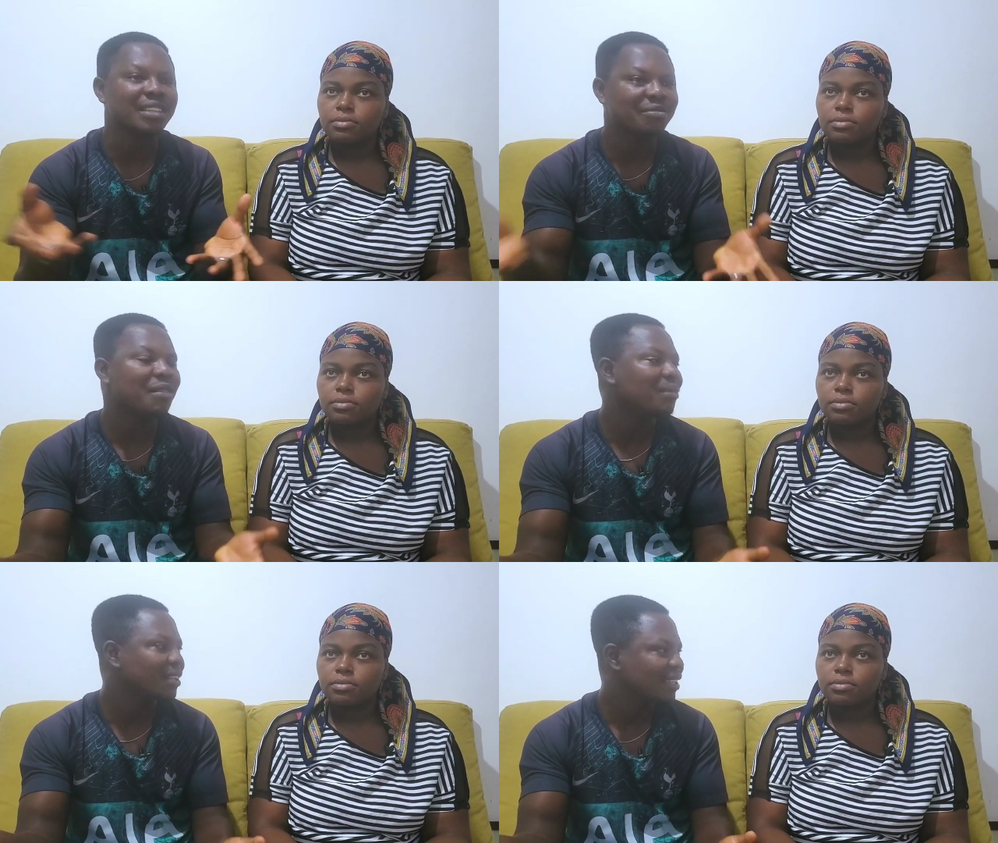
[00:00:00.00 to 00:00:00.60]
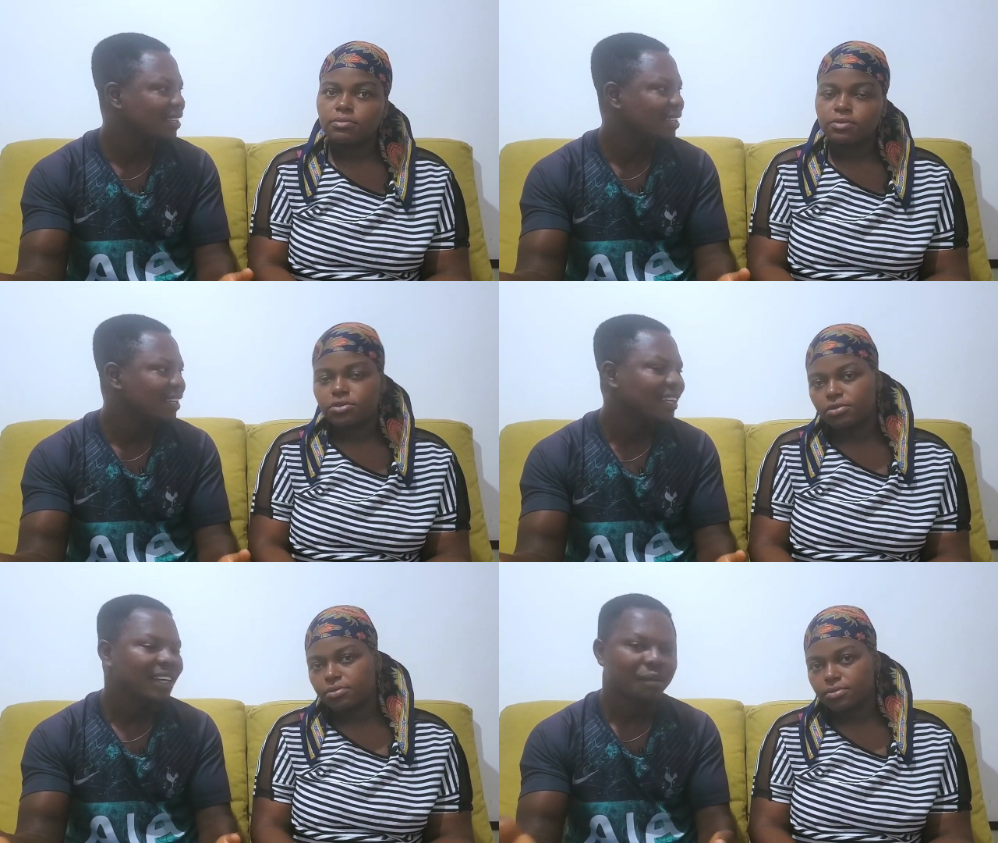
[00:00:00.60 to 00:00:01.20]
Speaker 1: the family. For
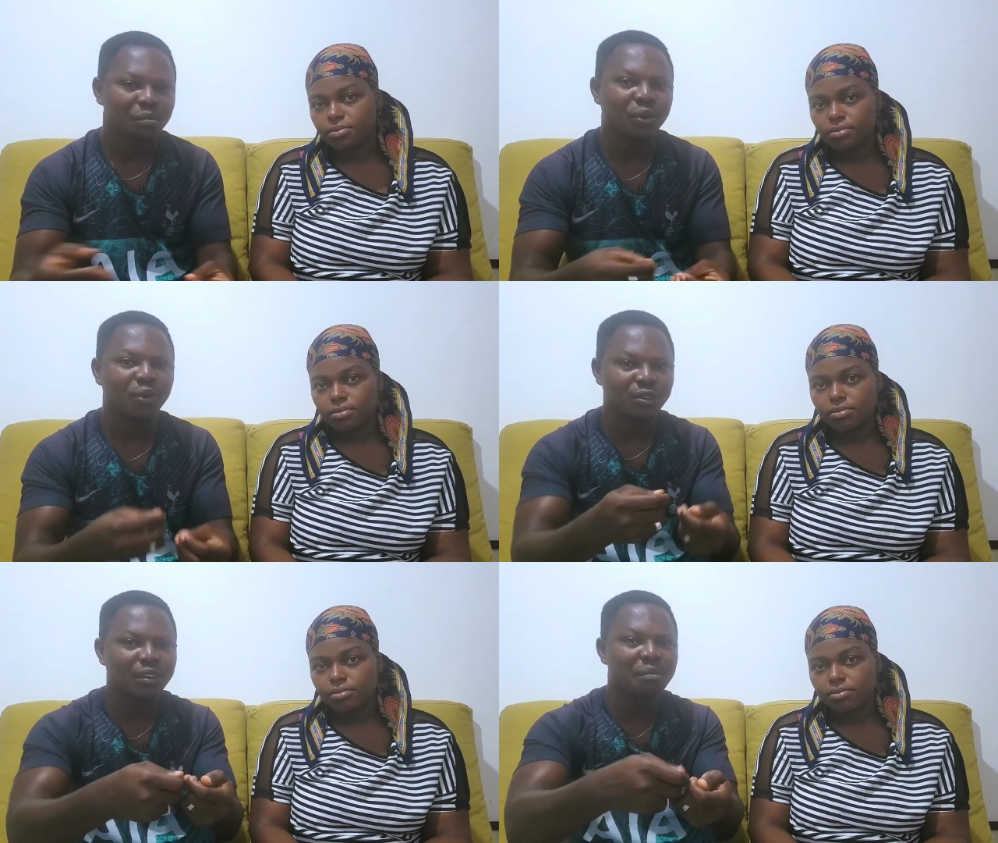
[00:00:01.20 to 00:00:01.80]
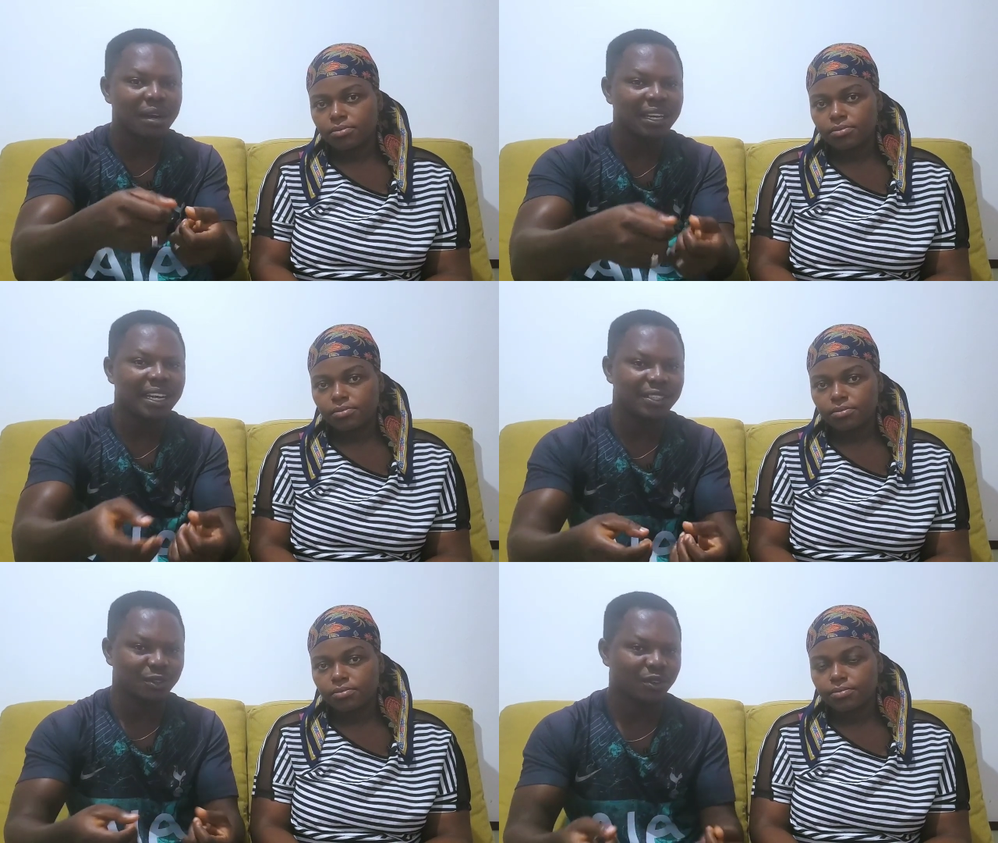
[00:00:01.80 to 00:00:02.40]
sure. Because of the money
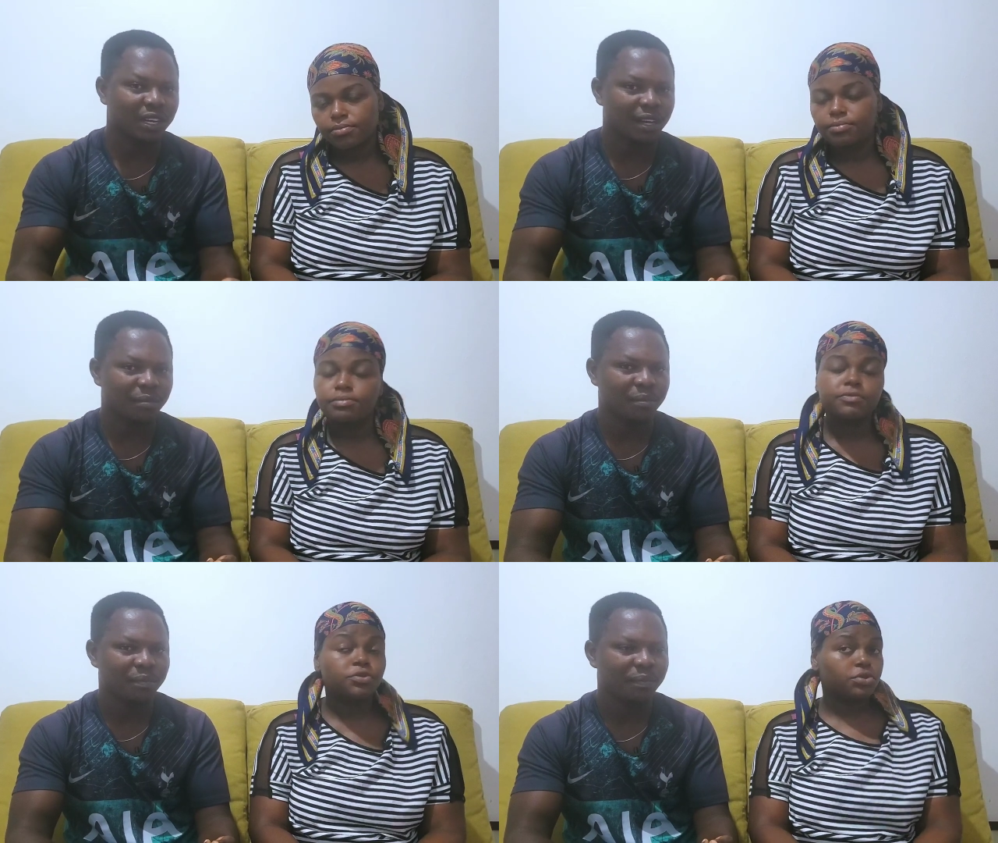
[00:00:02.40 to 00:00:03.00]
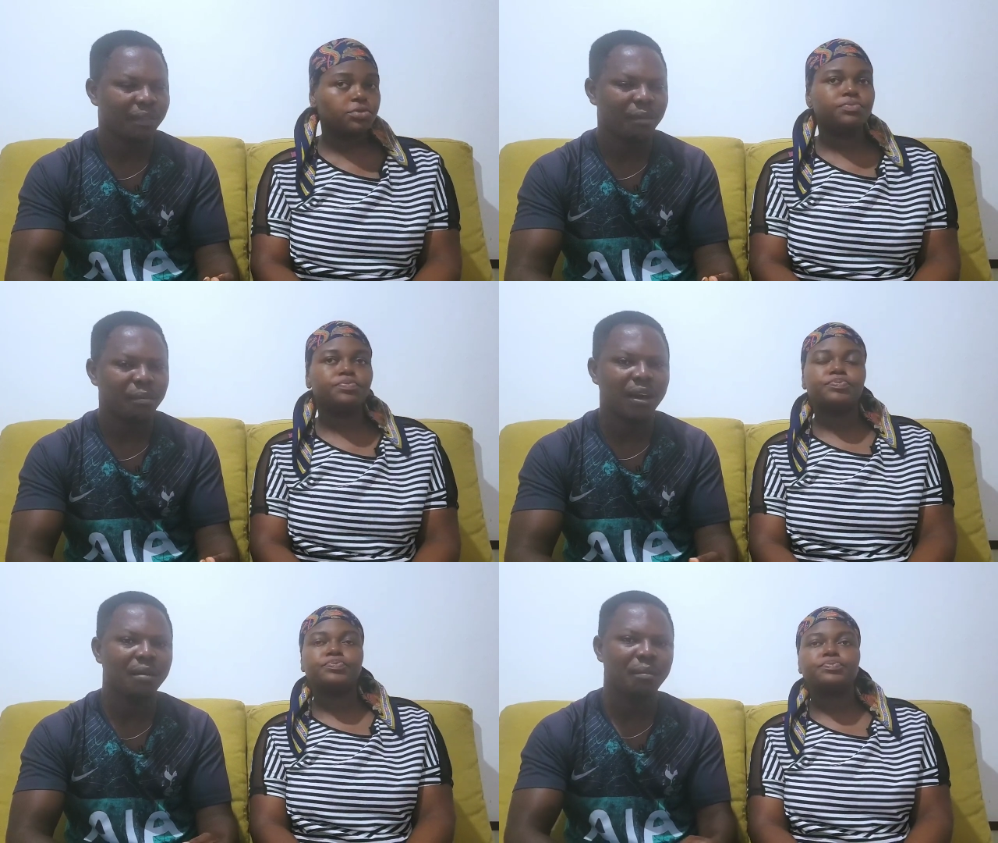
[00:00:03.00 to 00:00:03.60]
that is going to come. For sure.
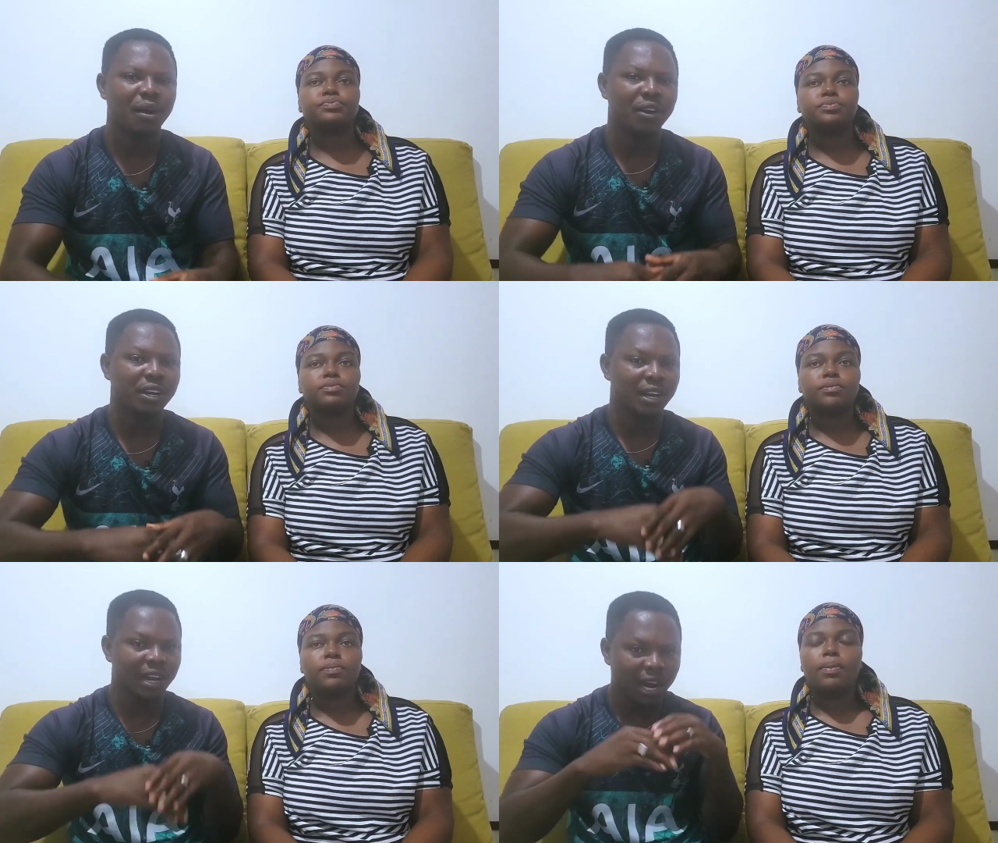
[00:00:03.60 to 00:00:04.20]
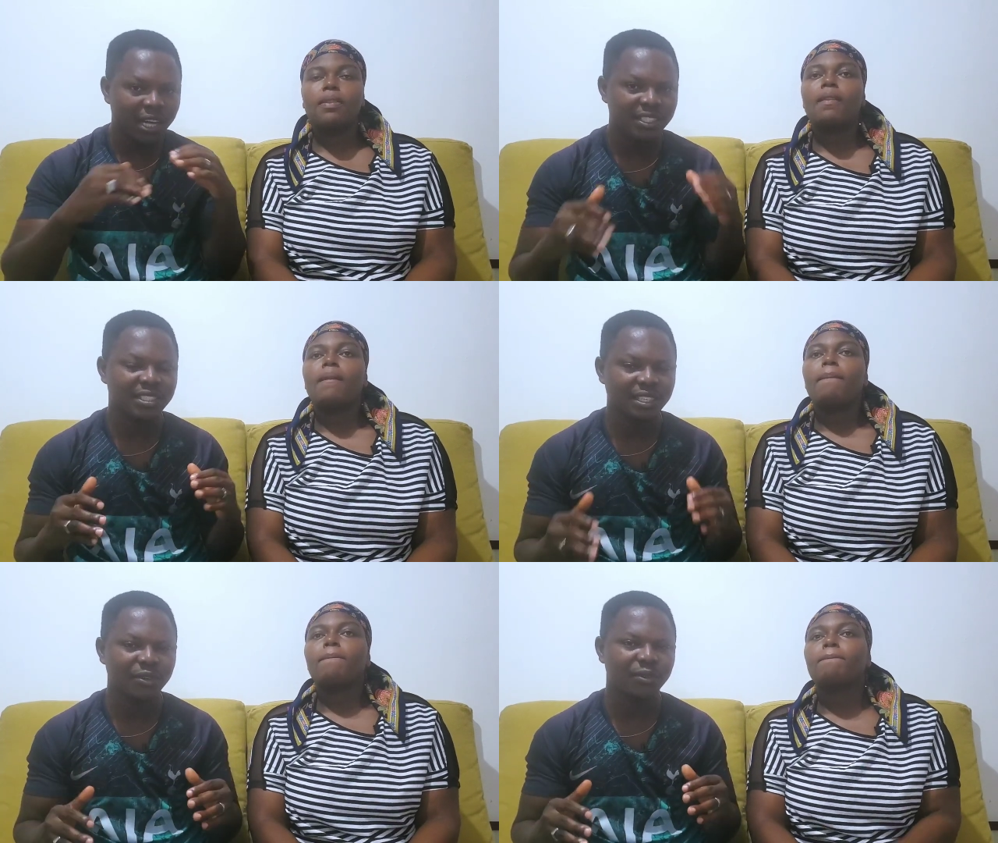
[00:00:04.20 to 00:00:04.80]
But, but on a large
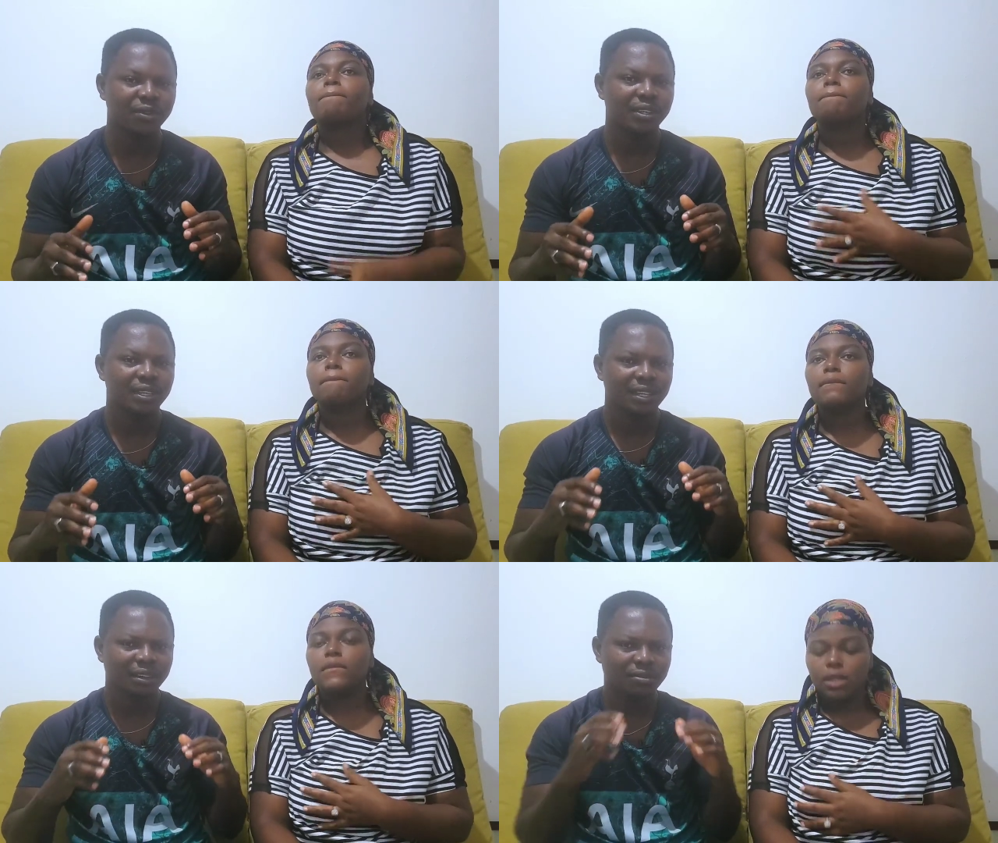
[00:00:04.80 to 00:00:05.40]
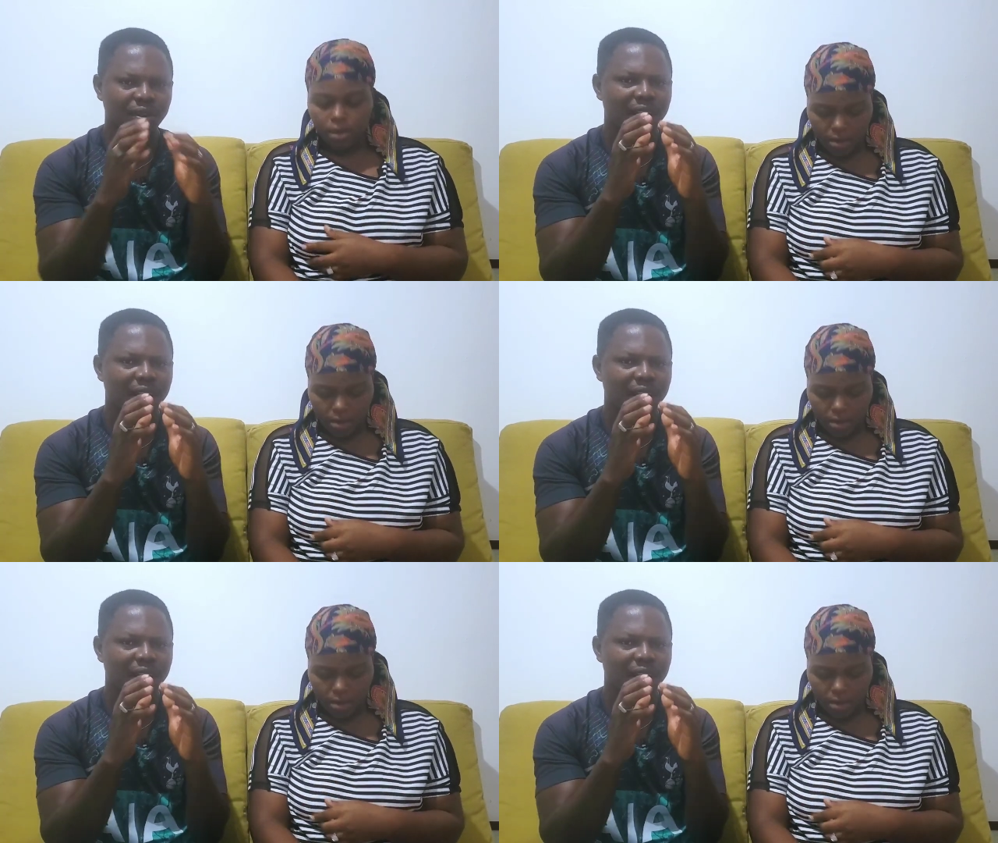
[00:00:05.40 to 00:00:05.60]
scale, you have to